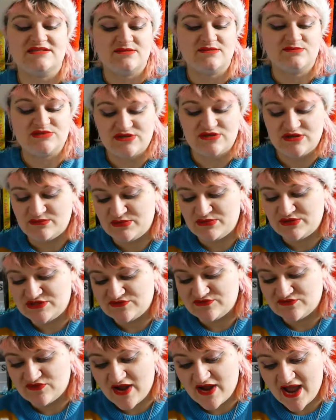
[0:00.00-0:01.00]
It's absolutely
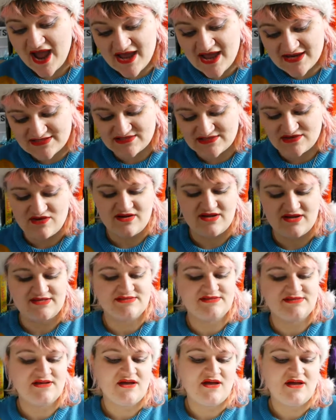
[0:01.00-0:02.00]
beautiful. And
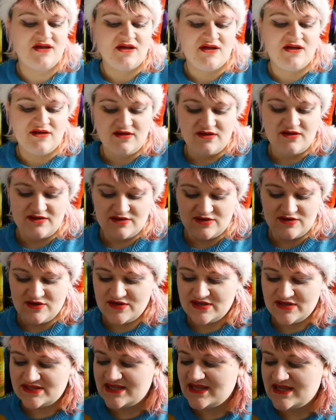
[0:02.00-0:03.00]
guys,
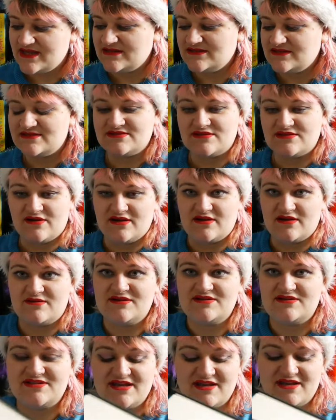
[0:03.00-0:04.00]
look at the inside. I'm
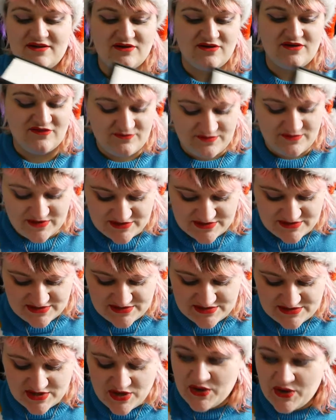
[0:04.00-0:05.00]
going to take it off because
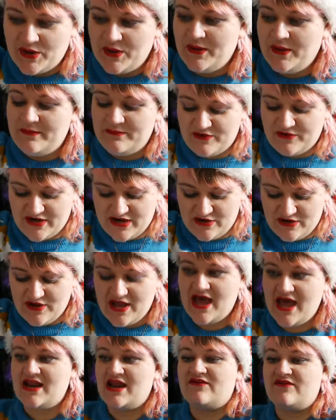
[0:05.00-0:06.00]
it's so pretty. You
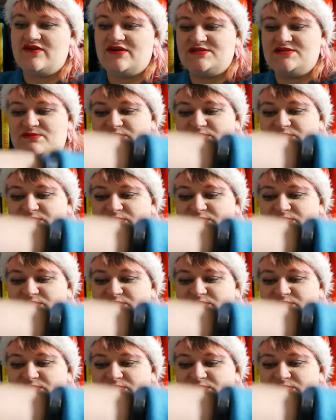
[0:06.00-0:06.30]
can have it